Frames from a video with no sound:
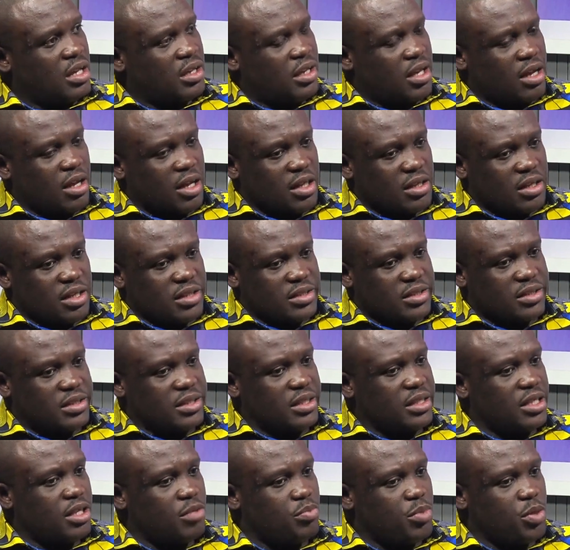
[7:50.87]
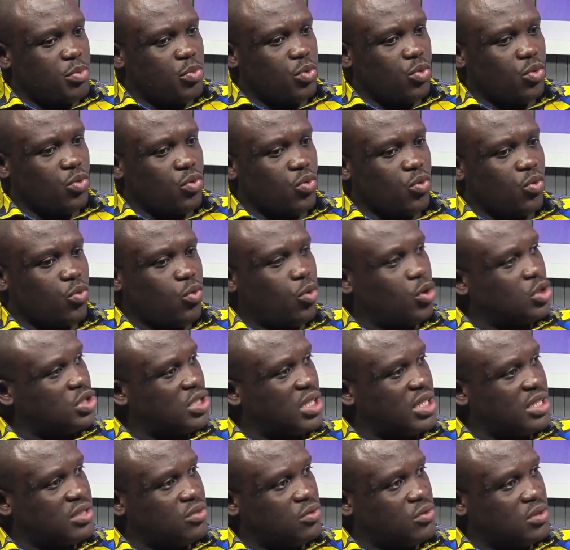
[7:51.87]
They're, they're senior people who watch
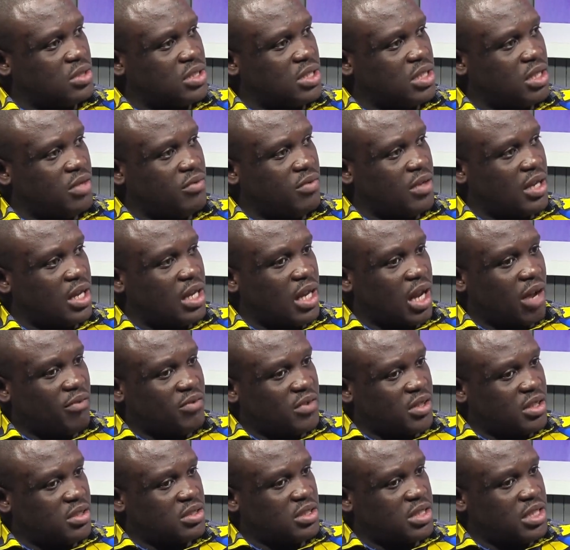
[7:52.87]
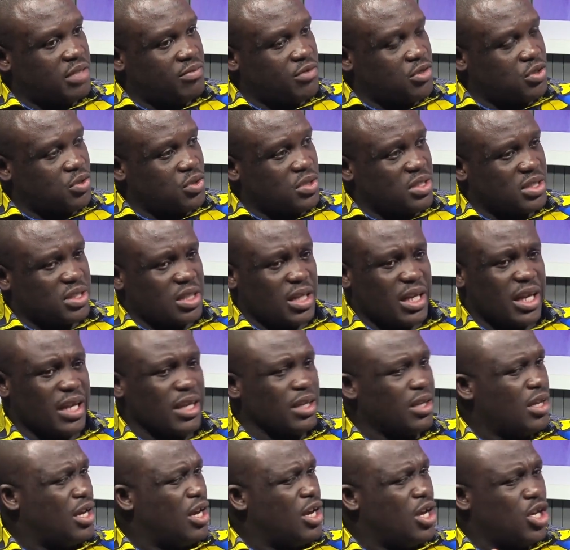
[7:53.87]
us on T V, and after a T V show, they say,
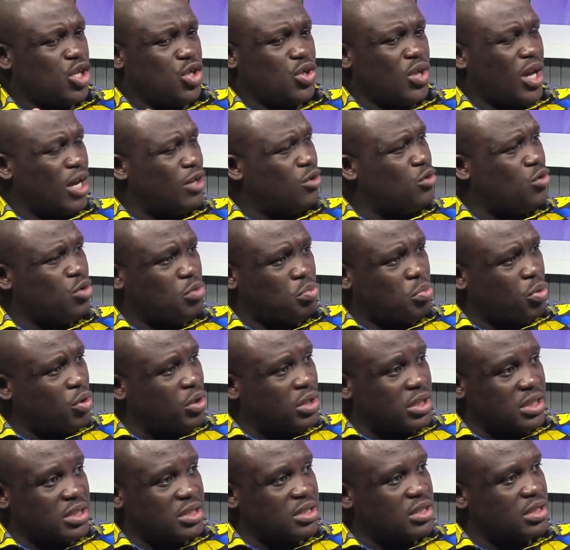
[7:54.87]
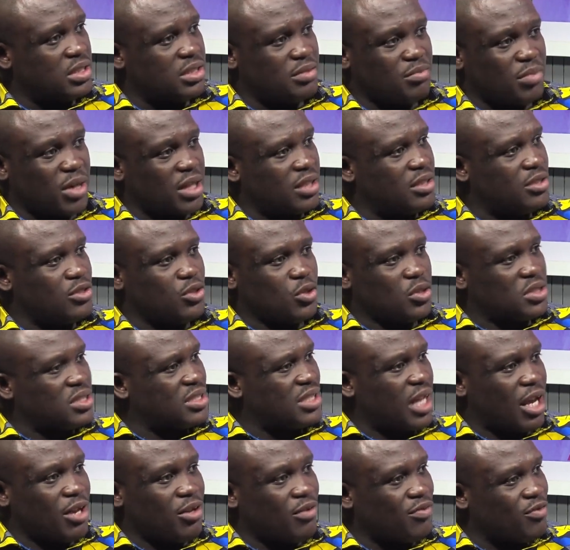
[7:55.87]
hey, you had good points, but your
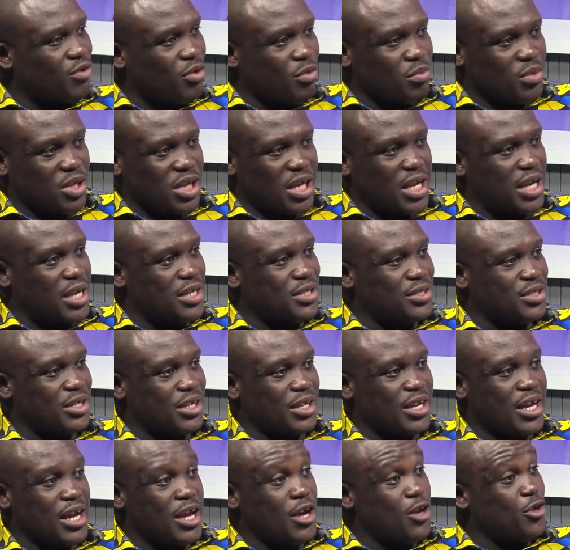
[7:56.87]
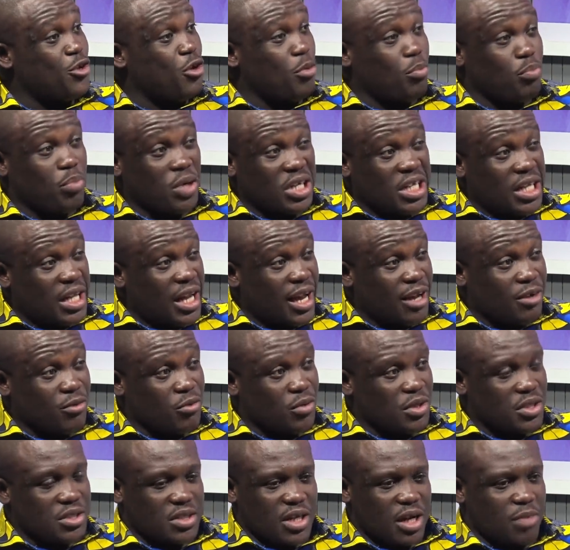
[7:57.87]
style of communication, your body
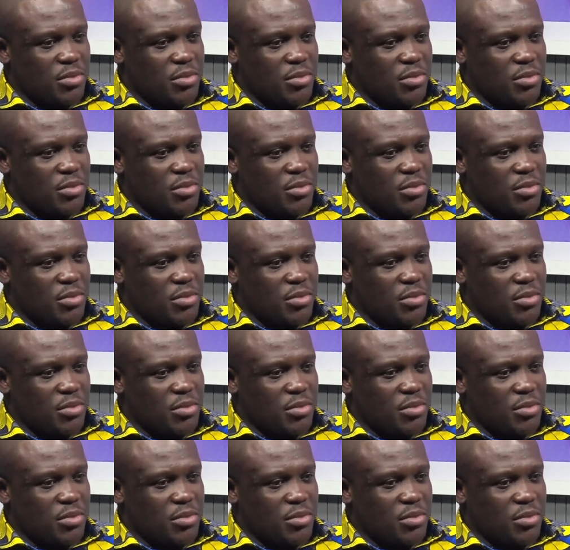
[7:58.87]
language.